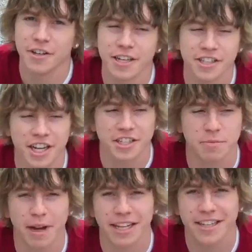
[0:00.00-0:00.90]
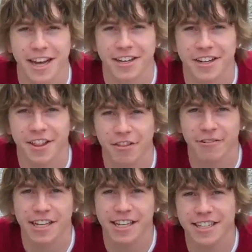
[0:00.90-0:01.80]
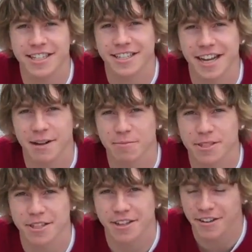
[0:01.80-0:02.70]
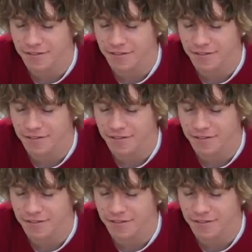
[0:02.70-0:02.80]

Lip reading: You can change a bike tire in 3 easy steps.